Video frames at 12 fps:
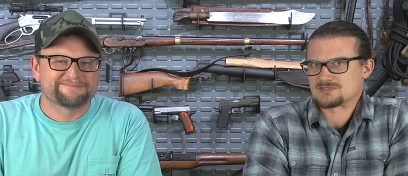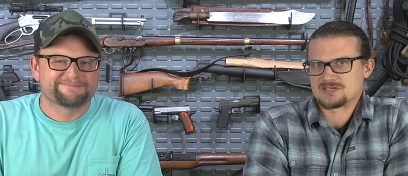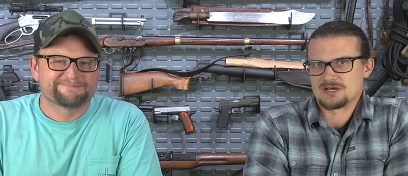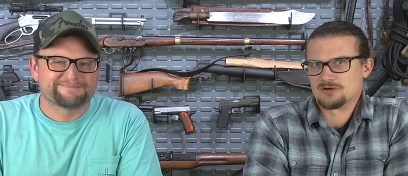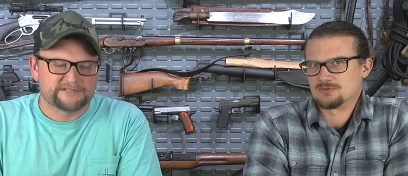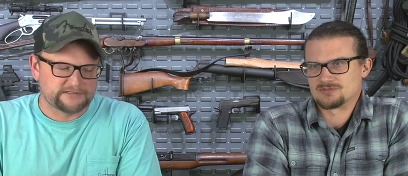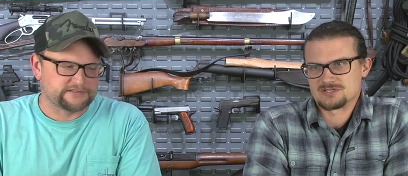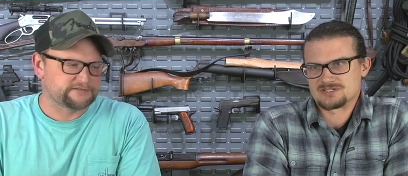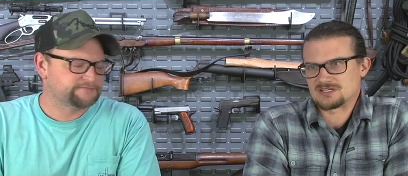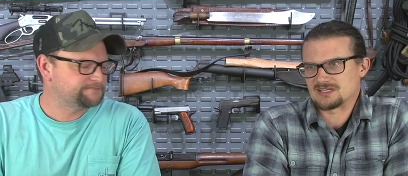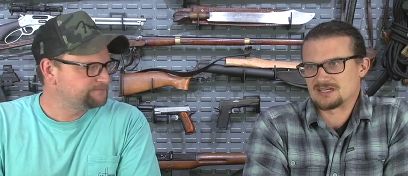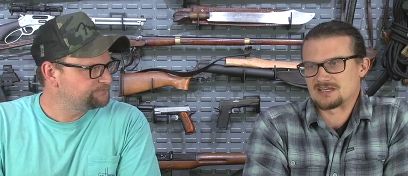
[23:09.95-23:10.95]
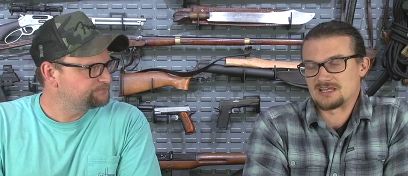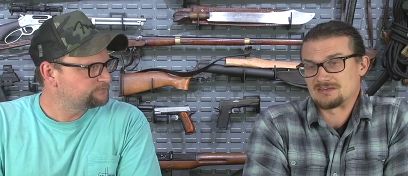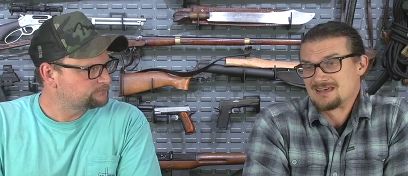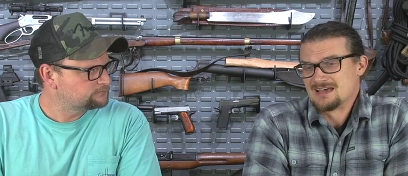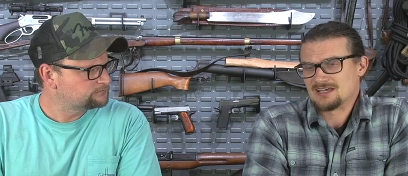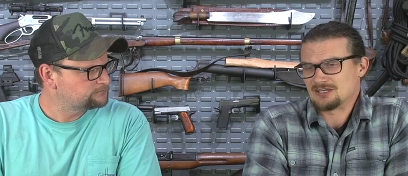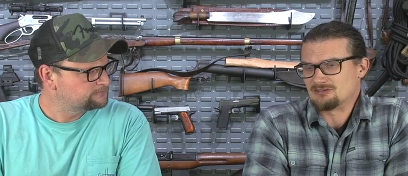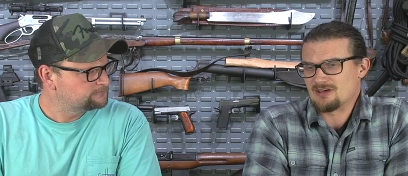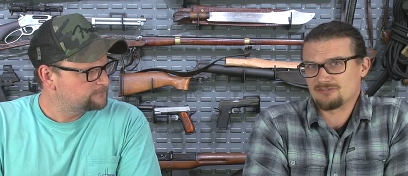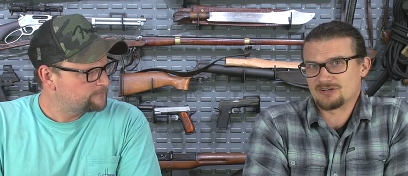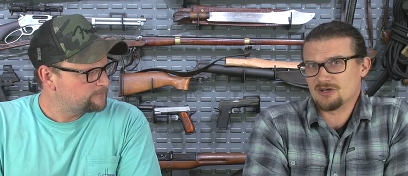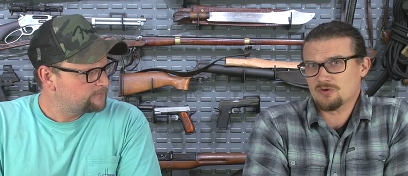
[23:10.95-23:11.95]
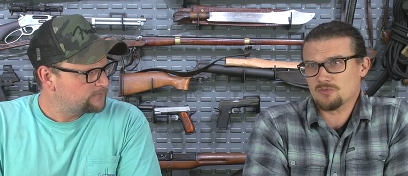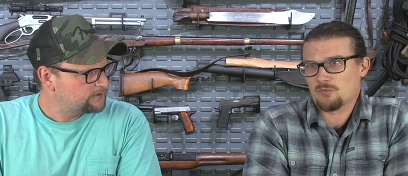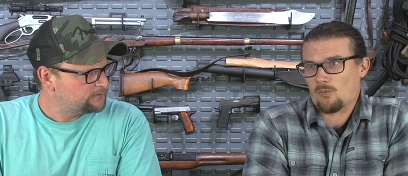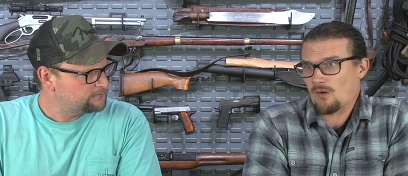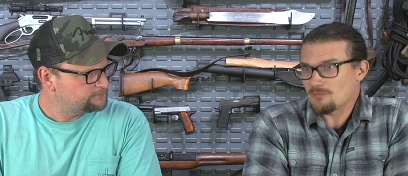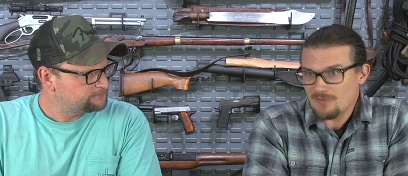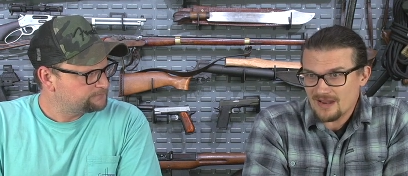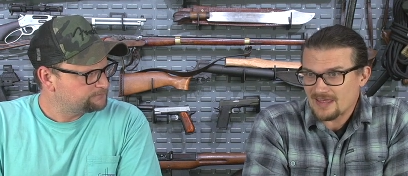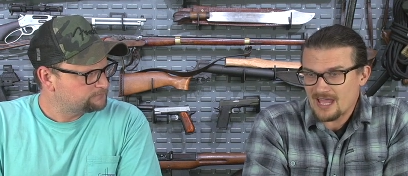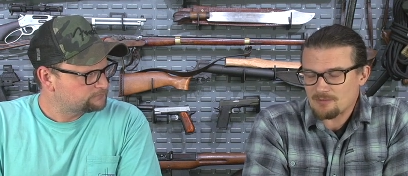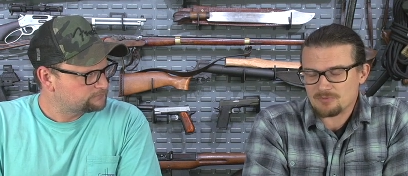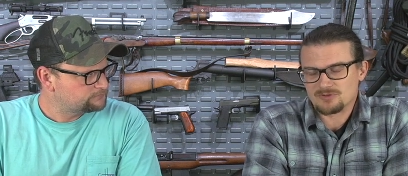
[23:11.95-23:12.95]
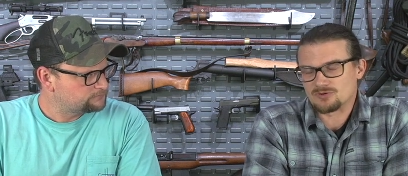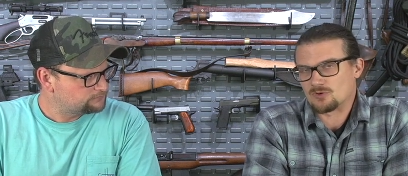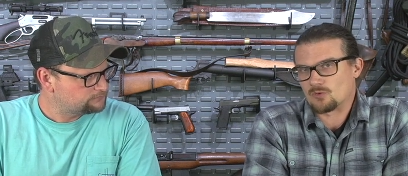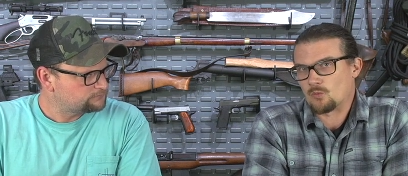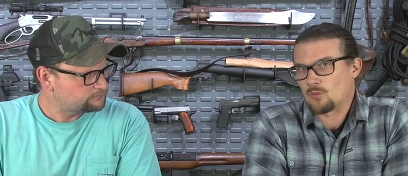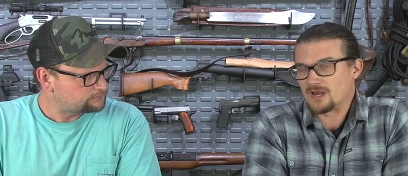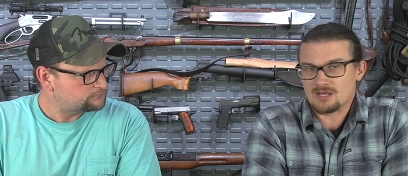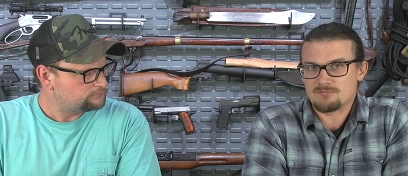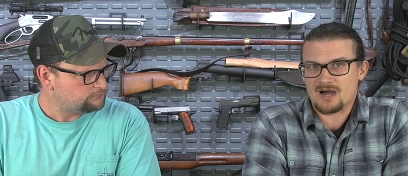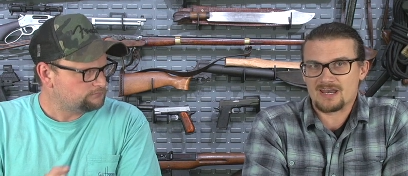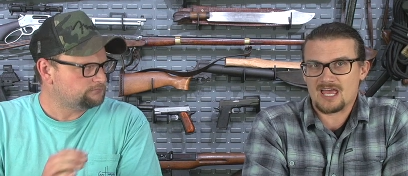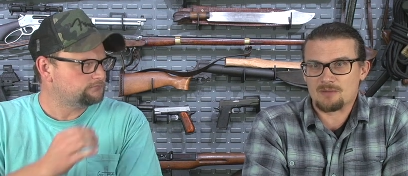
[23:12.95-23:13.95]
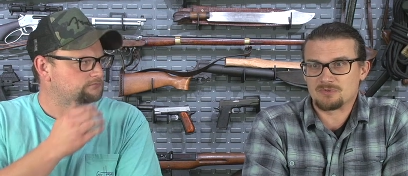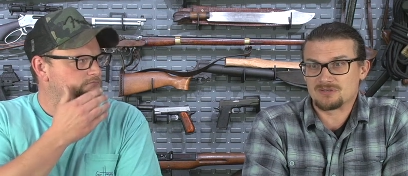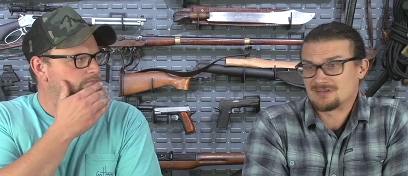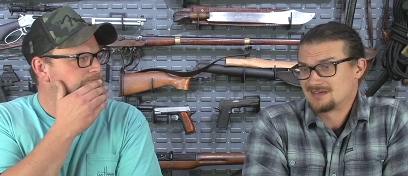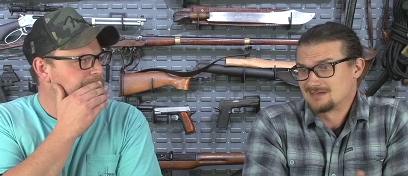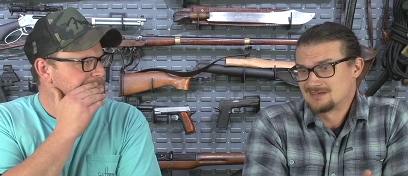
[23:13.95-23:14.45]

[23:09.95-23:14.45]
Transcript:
Speaker 1: So just know. again, and you never know what might happen or when it might happen.